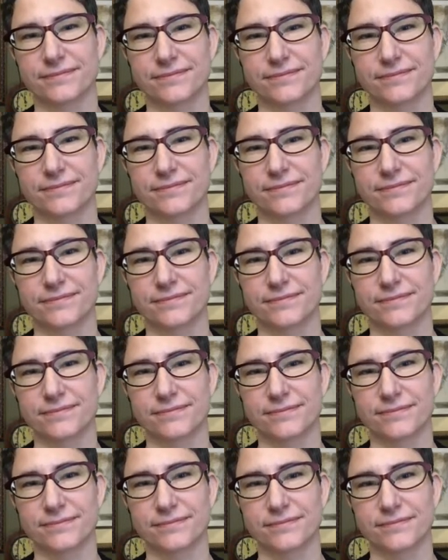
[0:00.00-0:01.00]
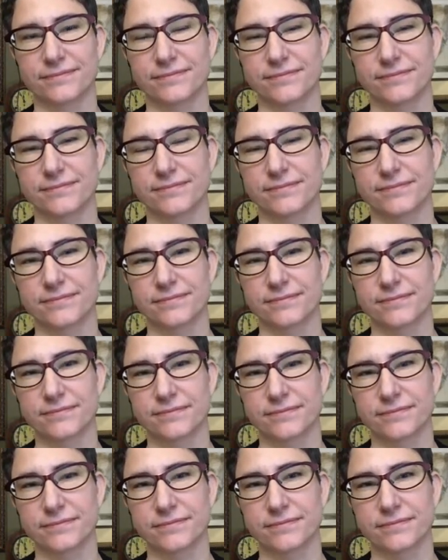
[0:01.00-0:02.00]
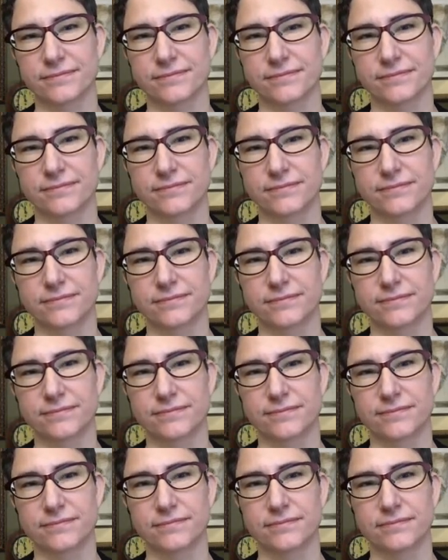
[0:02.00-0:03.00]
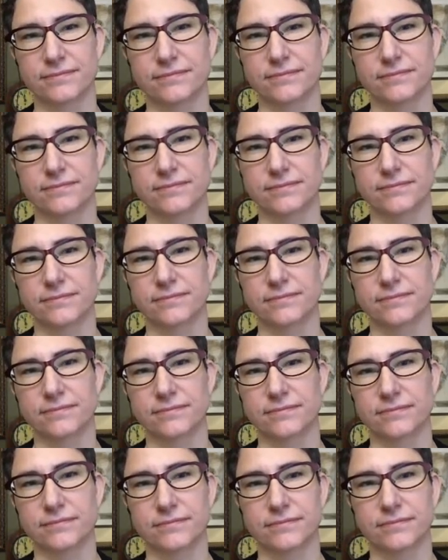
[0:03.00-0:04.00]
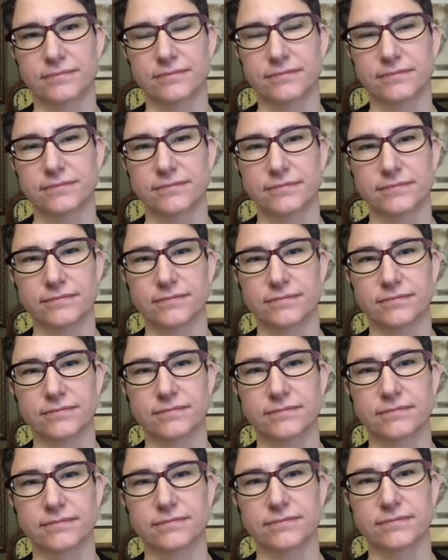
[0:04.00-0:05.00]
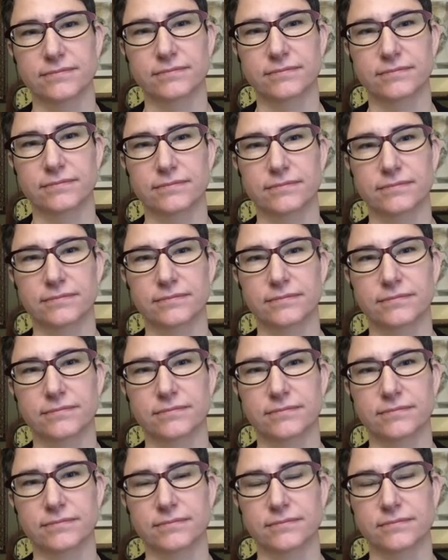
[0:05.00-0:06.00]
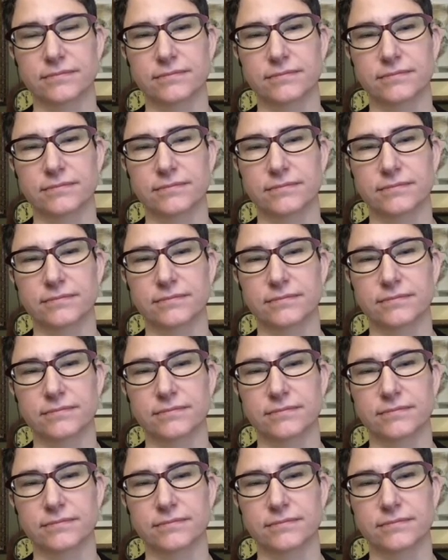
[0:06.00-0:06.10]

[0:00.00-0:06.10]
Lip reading: [no speech]